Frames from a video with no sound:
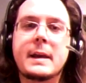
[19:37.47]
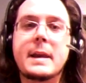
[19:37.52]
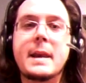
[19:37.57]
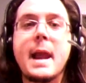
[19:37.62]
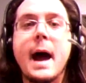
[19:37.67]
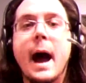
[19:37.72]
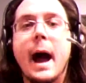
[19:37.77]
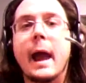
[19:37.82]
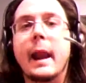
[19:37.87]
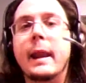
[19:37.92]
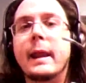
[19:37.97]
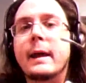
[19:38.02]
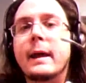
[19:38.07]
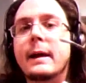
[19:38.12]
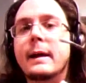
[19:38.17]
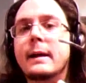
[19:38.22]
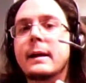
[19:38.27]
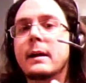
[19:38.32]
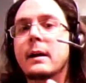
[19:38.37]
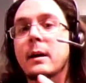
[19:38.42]
not
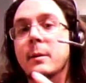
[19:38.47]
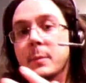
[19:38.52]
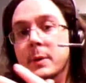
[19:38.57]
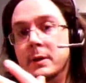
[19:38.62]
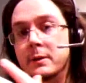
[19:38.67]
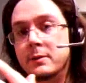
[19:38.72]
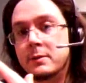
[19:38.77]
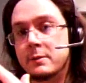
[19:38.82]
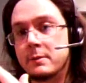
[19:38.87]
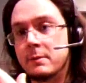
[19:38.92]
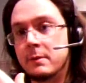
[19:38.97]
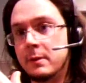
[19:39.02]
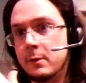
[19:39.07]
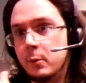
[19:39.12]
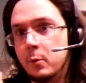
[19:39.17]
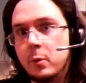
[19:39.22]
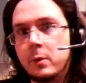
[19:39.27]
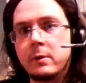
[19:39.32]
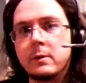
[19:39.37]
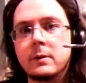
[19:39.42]
amongst
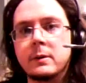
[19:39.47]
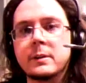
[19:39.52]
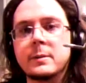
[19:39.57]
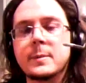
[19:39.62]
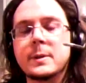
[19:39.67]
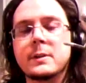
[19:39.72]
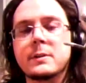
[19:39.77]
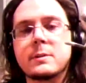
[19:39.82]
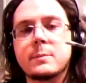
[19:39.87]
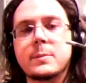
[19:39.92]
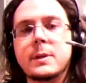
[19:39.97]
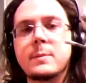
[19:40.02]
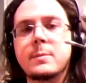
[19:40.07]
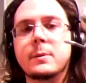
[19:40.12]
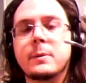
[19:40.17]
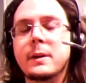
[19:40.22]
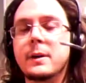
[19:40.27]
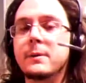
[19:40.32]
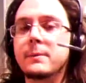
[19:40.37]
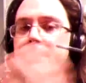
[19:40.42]
the world, amongst the
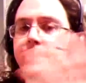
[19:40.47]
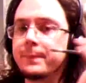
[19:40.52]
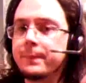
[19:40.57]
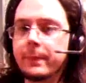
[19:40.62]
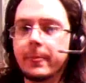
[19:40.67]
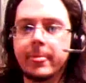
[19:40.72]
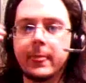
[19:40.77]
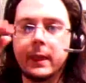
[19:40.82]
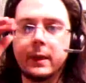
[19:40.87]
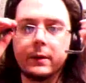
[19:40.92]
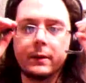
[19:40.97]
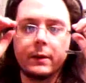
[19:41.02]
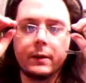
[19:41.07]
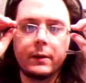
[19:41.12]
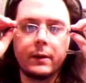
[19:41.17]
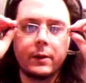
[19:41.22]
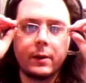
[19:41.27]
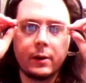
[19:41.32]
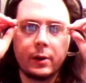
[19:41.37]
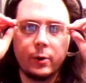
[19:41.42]
people. Now,
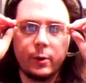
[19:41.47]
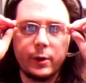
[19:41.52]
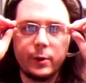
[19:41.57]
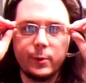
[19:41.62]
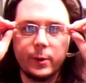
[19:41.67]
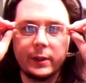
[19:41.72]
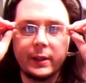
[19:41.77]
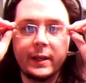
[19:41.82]
You can go into